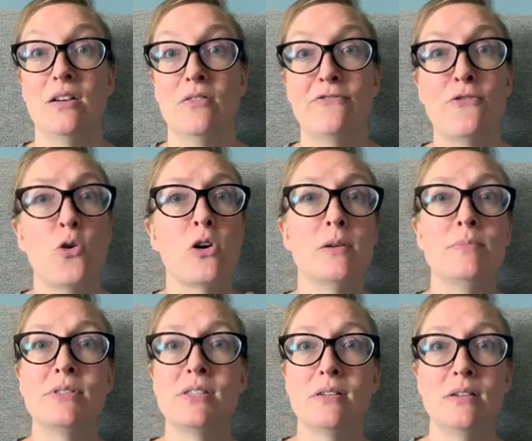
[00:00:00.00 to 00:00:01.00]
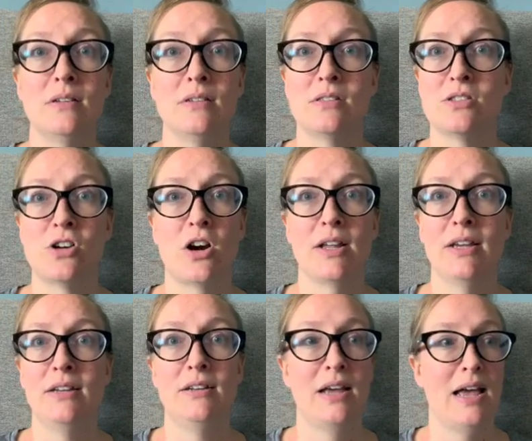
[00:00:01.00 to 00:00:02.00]
forums
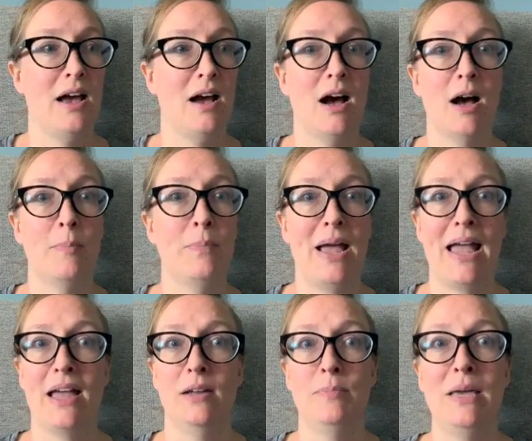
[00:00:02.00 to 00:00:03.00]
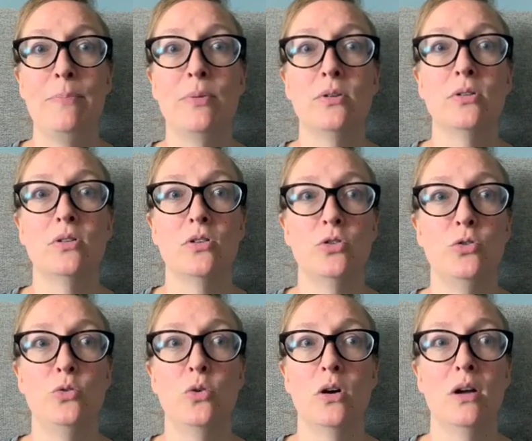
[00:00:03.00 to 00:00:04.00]
started up, and people
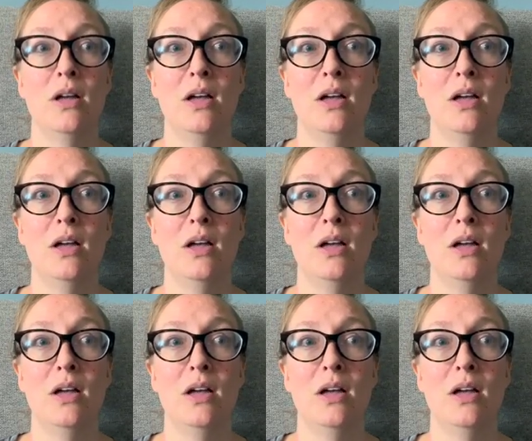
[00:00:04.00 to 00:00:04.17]
who